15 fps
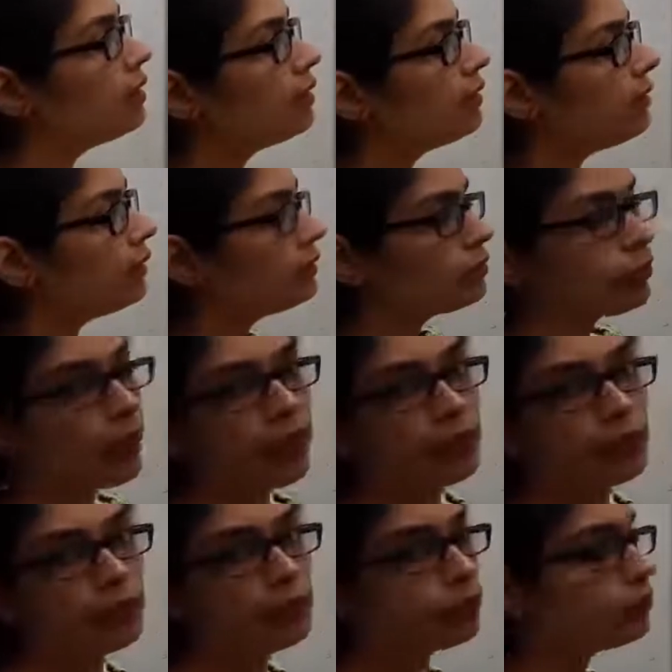Let's try
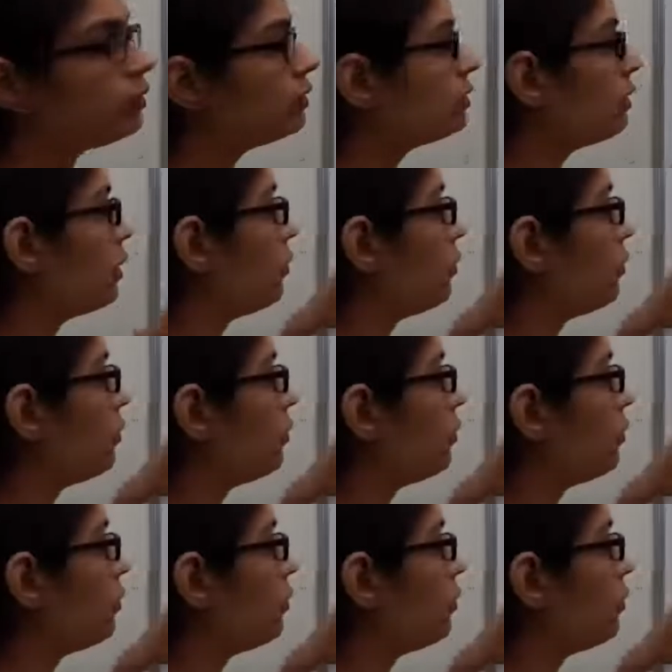to do this now.